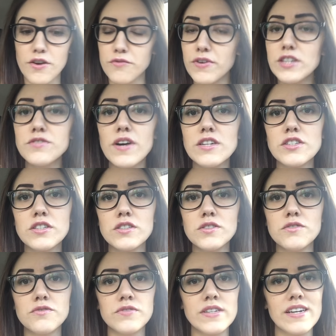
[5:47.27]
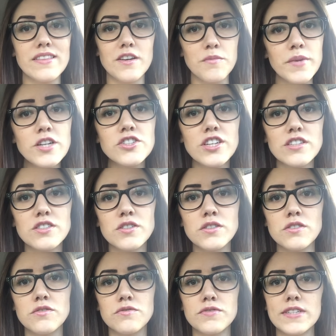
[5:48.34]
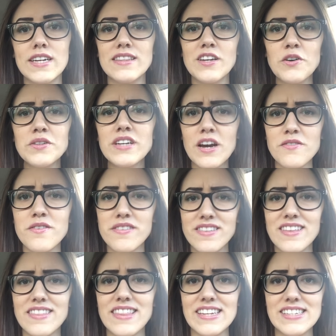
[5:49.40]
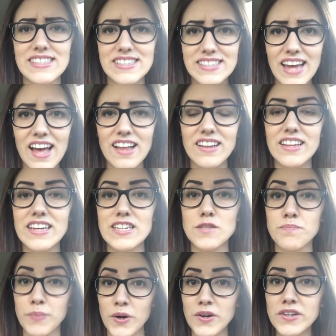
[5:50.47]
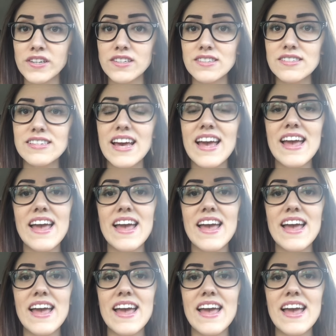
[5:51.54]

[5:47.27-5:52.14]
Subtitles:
Their french fries are gluten-free. Their milkshakes are gluten-free. And the only other thing that they sell is burgers.